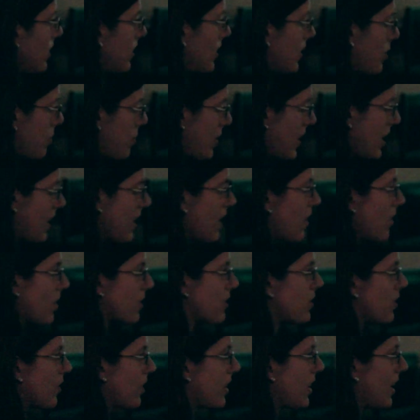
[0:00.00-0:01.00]
the main
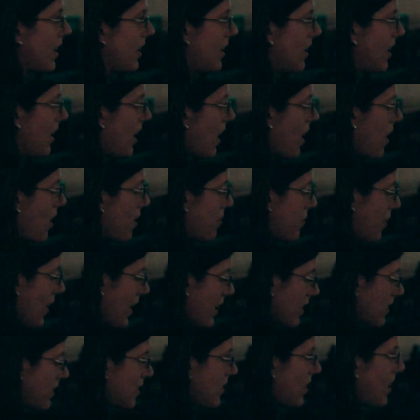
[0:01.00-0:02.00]
character can
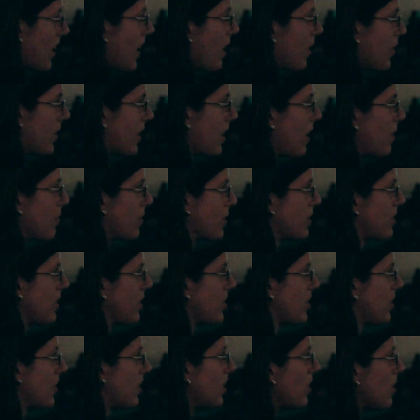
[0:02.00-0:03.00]
affect how the
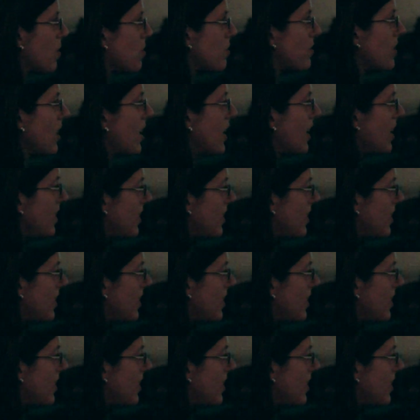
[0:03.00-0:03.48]
conversation goes,